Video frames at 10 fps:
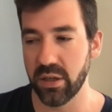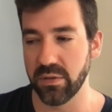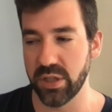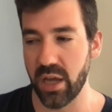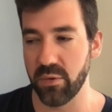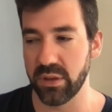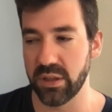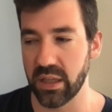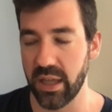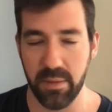John, with
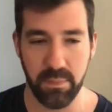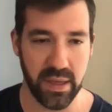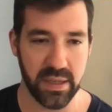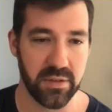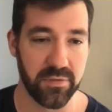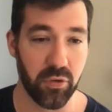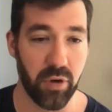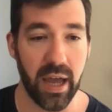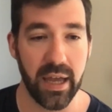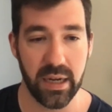the client base, the
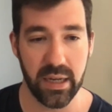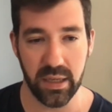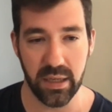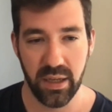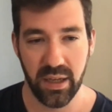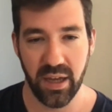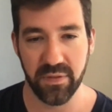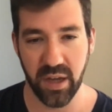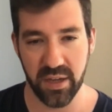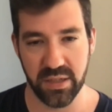variety of
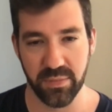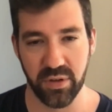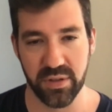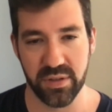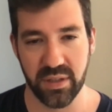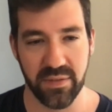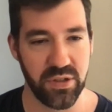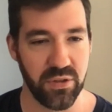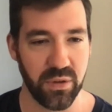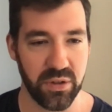customers gives
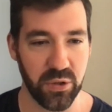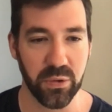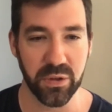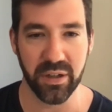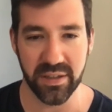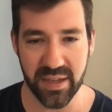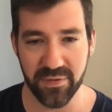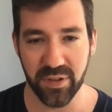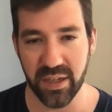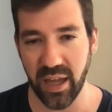you new learnings
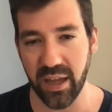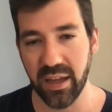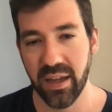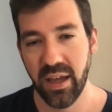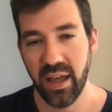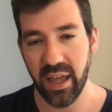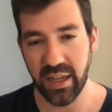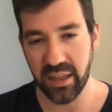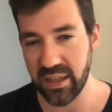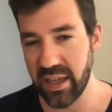every day. And
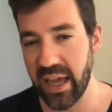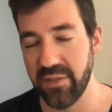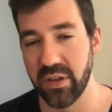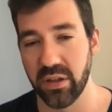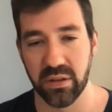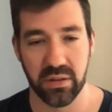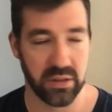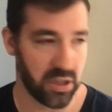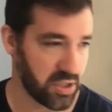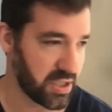I think having
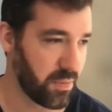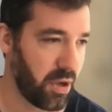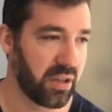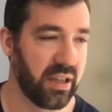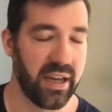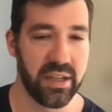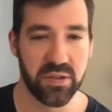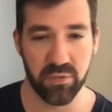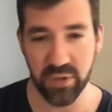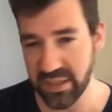large and small
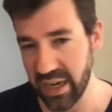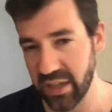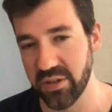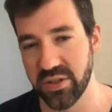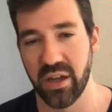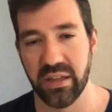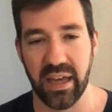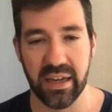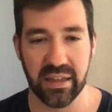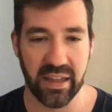clients, retailers,
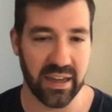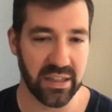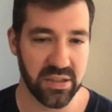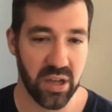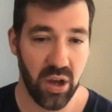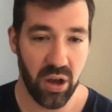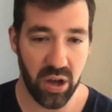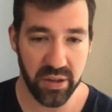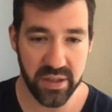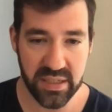online clients,
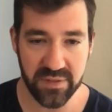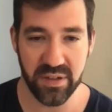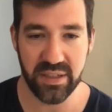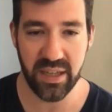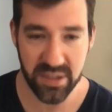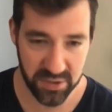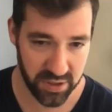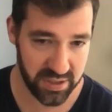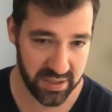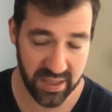all these different data
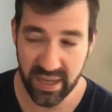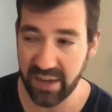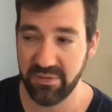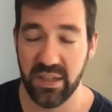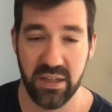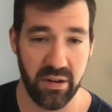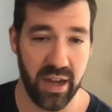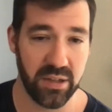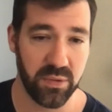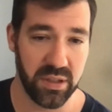sources that have to
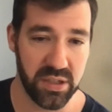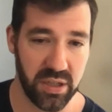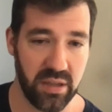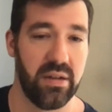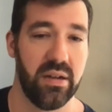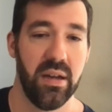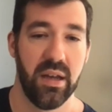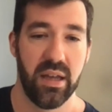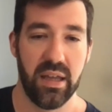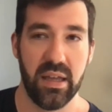interact with each other
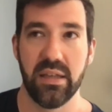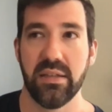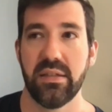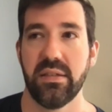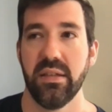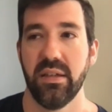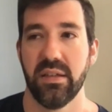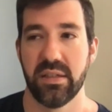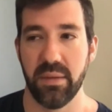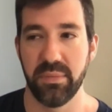is
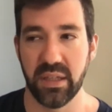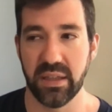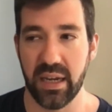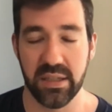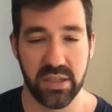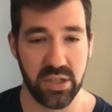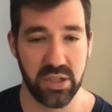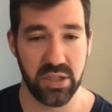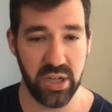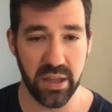something that is a
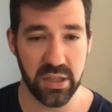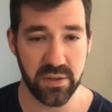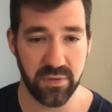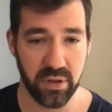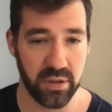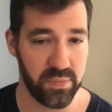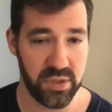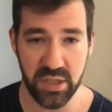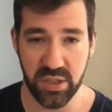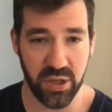challenge for
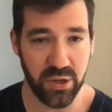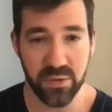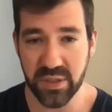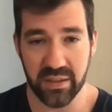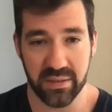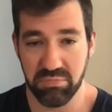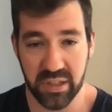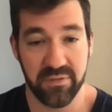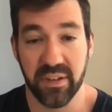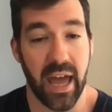CTOs and
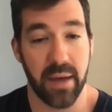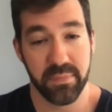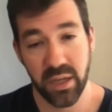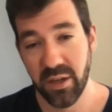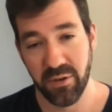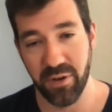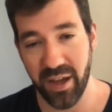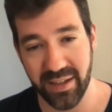LiftLab, right?